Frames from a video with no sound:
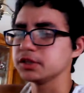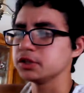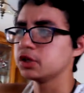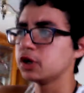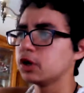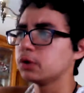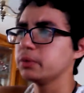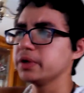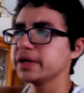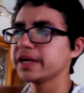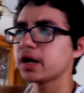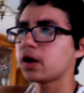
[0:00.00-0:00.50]
We
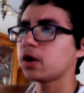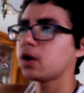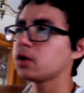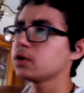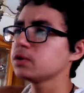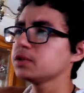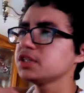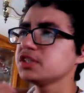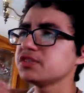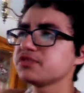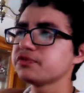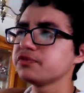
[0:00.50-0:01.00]
got
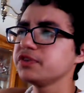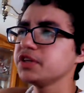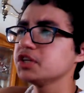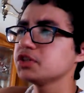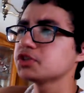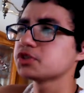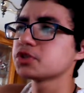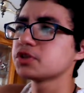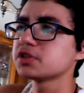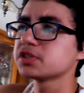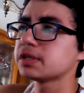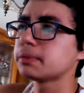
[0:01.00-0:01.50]
all these
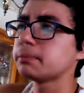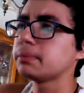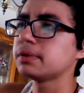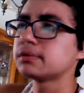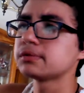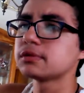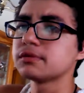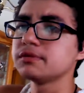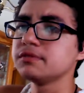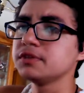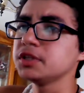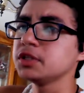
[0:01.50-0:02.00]
features that have
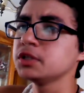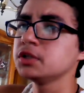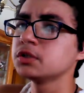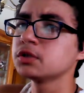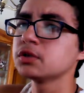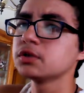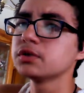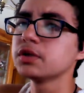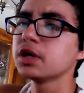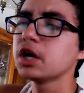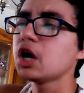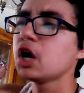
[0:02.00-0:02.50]
been
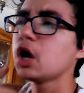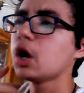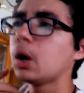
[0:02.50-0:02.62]
revealed.